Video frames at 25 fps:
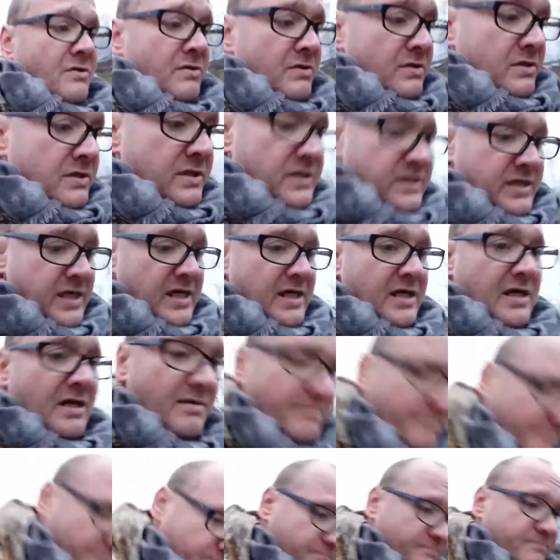get up,
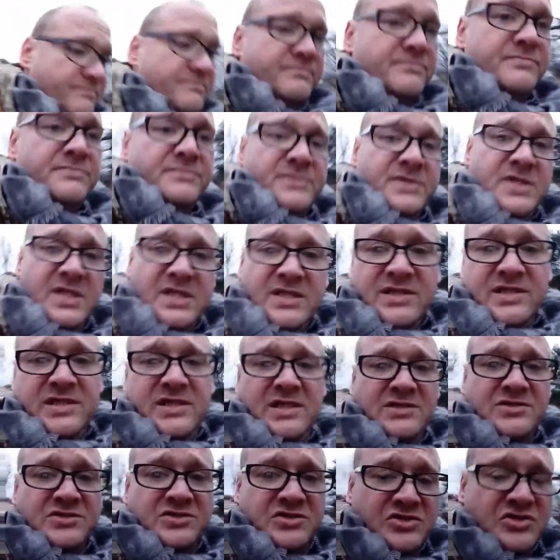get the
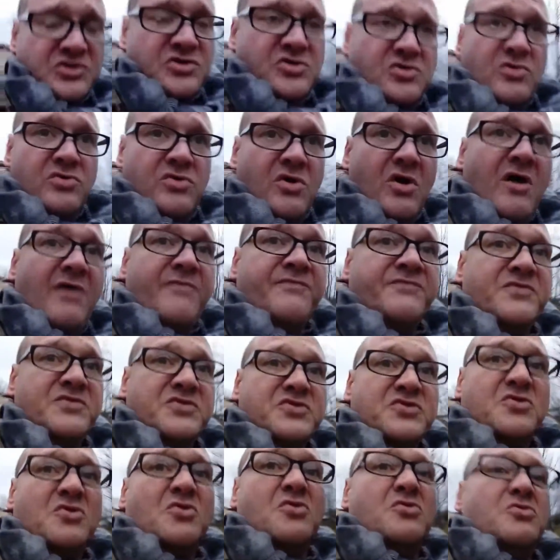kids to school, off to
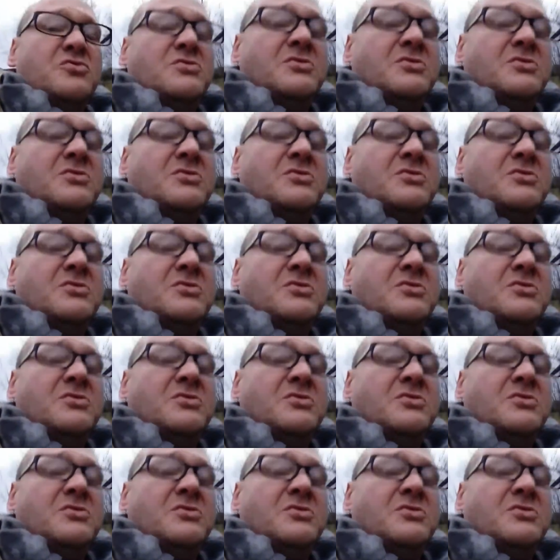school,